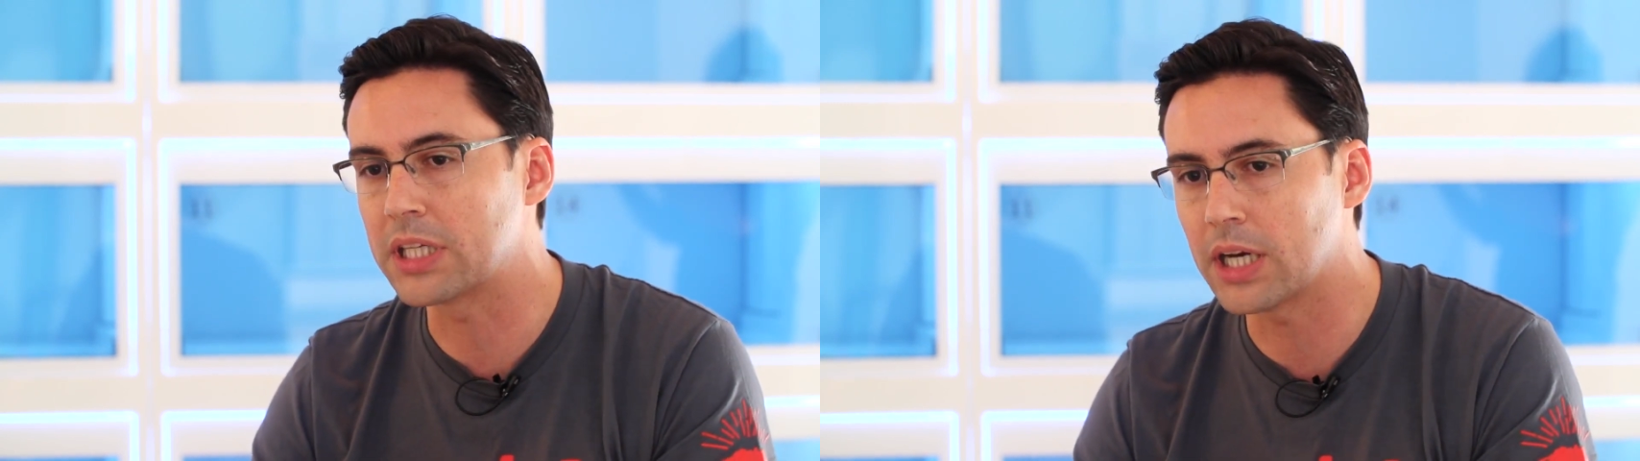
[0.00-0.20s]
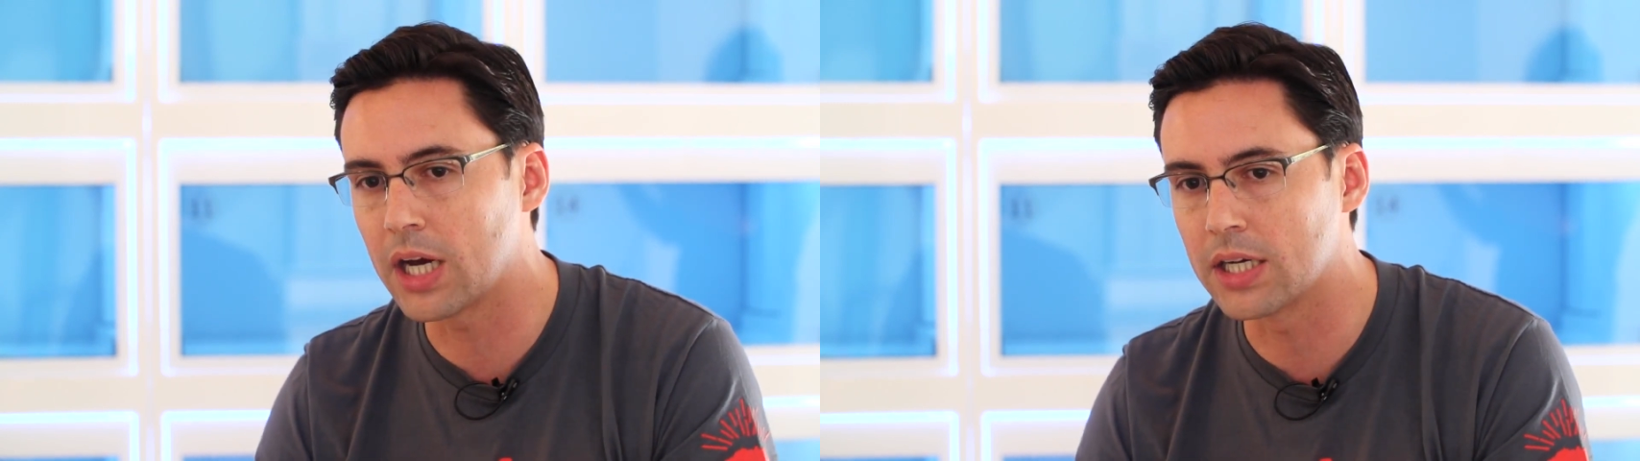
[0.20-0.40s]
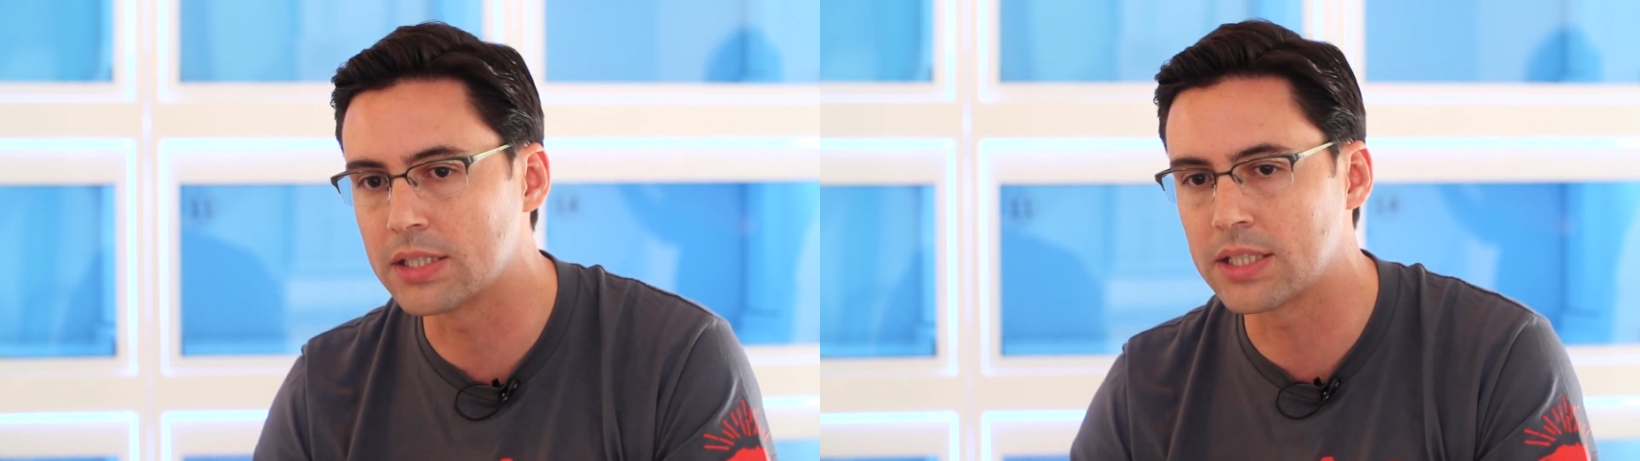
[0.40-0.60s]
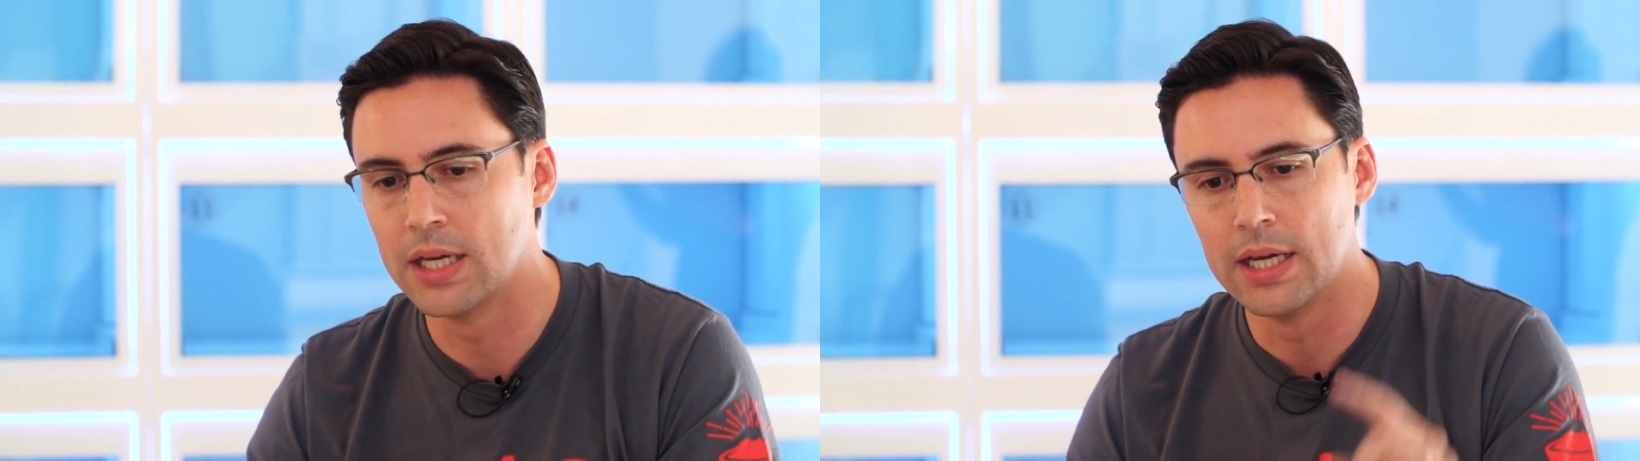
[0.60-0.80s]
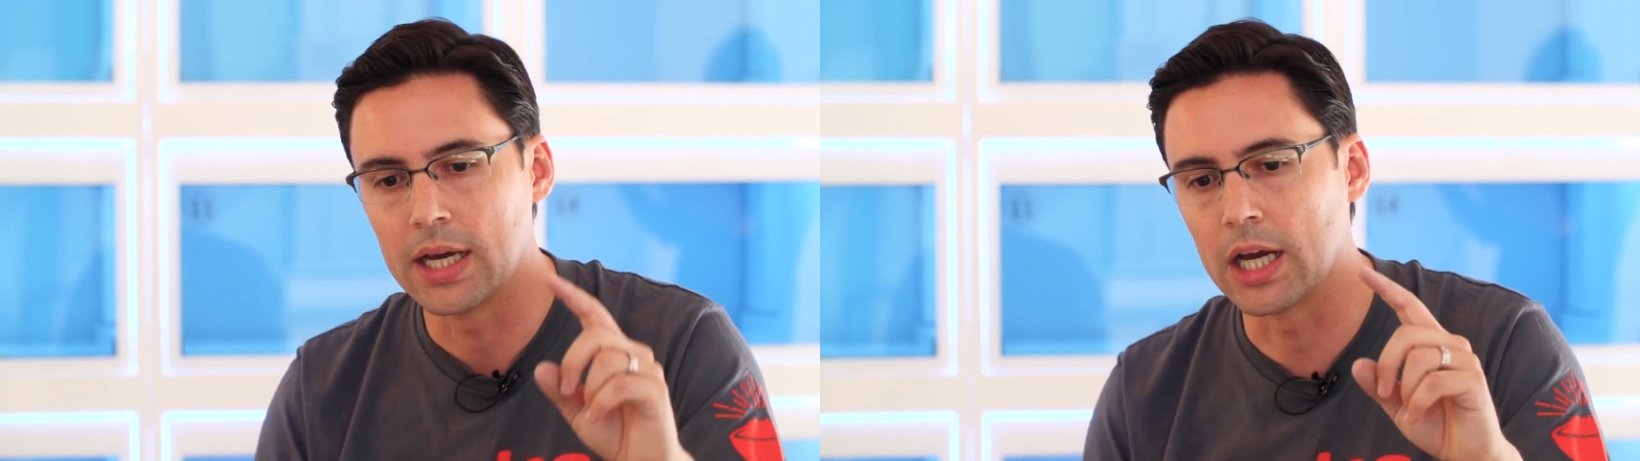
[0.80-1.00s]
because
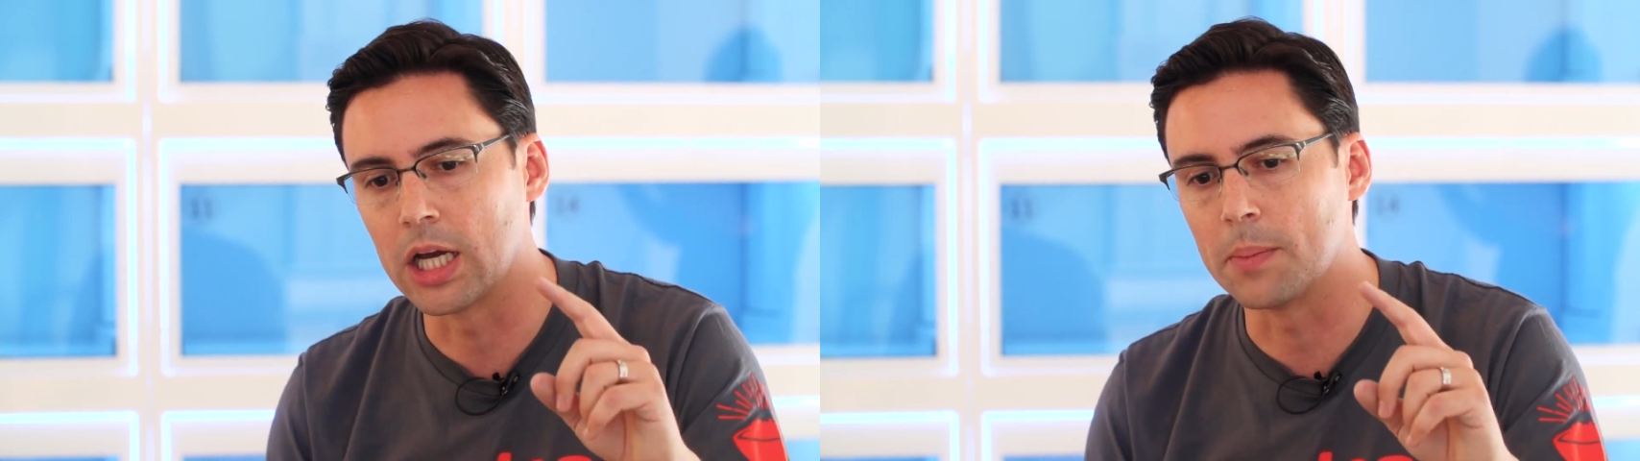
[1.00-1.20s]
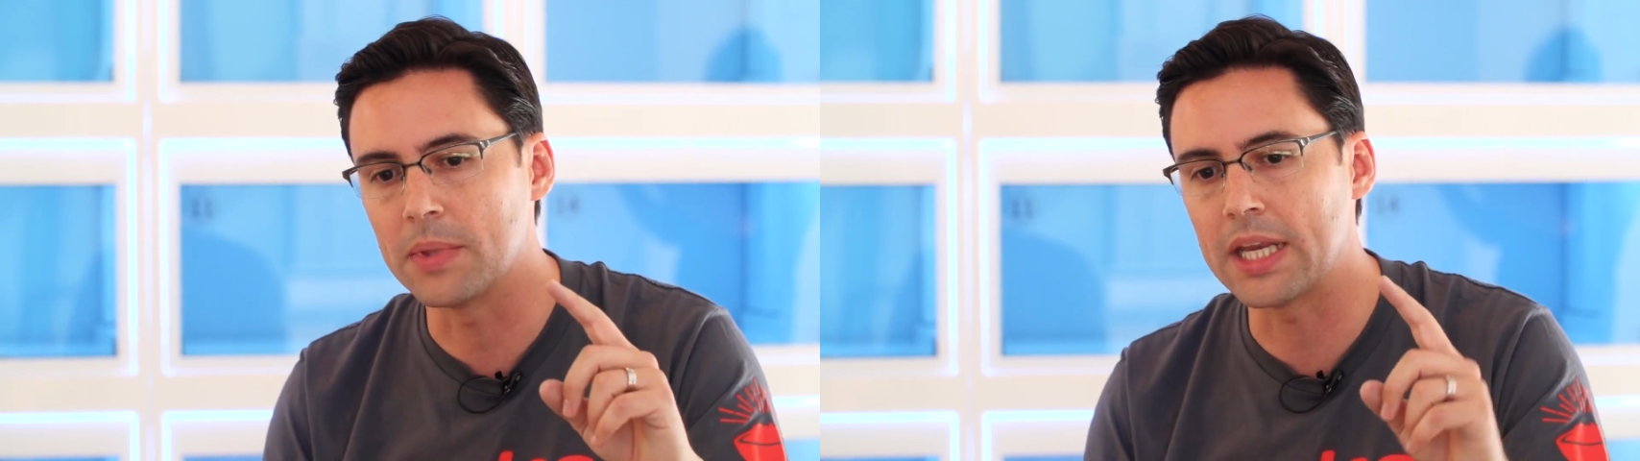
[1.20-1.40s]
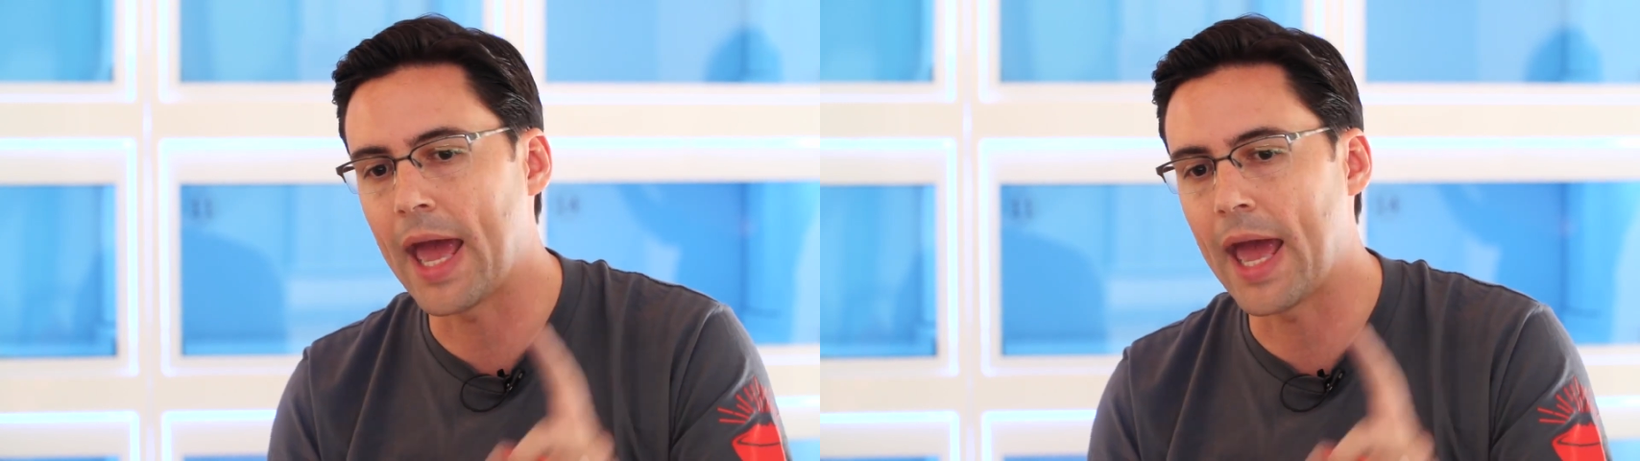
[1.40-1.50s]
um,